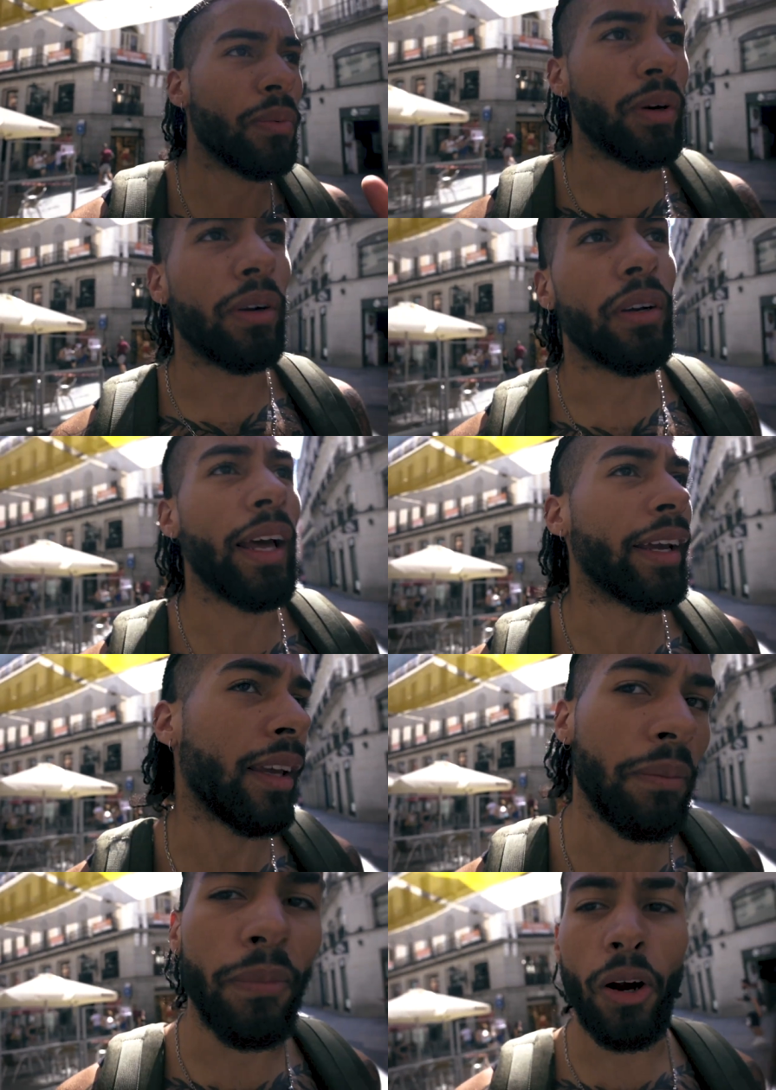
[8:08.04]
were like
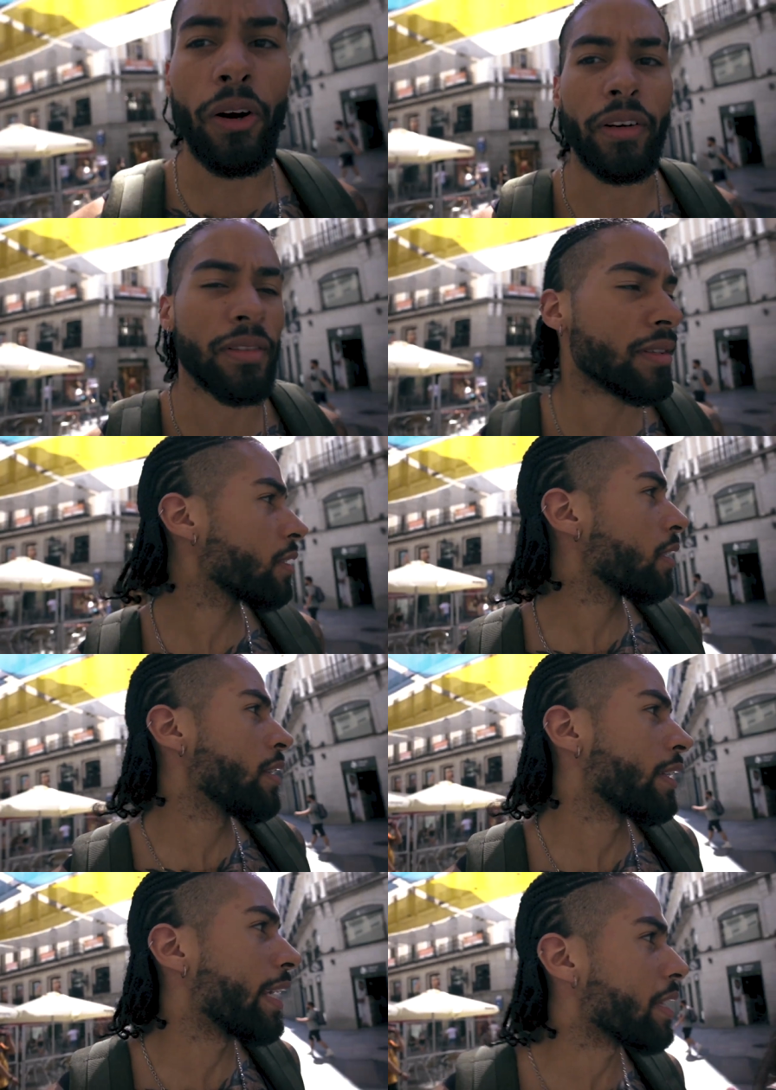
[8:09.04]
in bars,
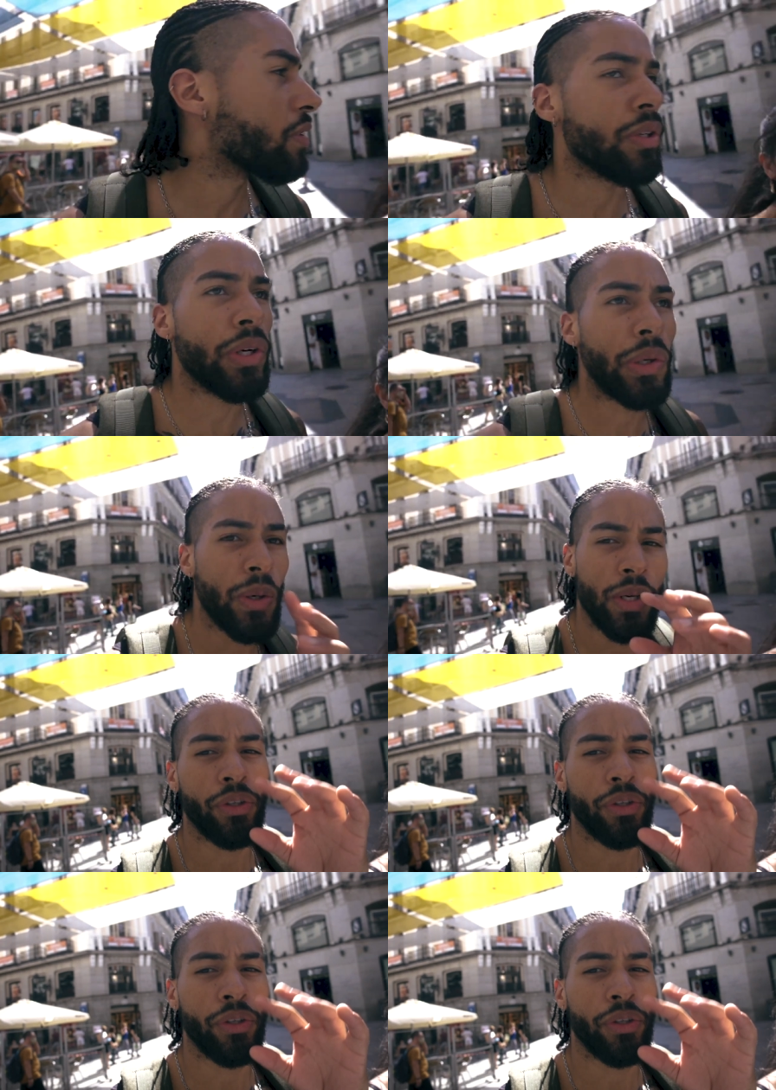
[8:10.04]
getting to know